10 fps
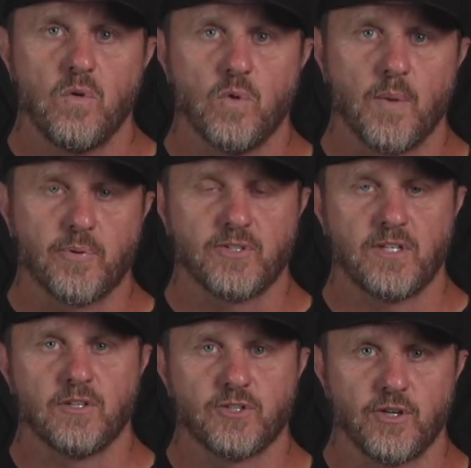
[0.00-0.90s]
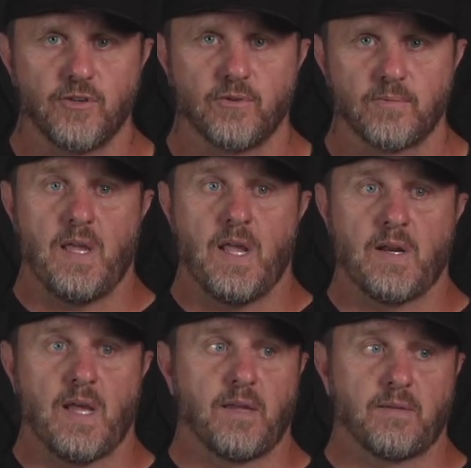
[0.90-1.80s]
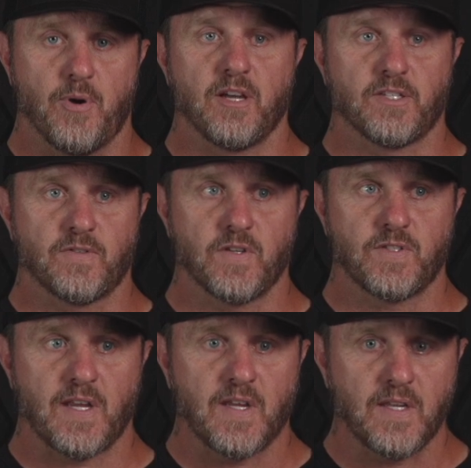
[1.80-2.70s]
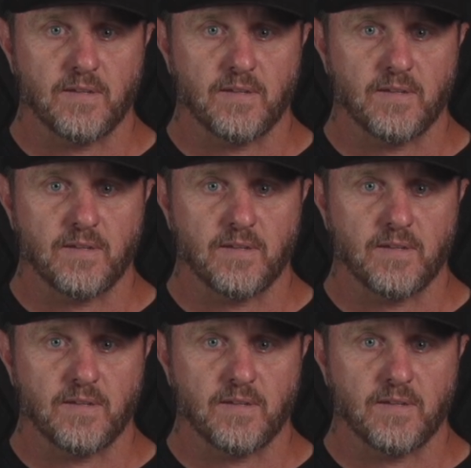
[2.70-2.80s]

What percentage are you? And I paused for a second.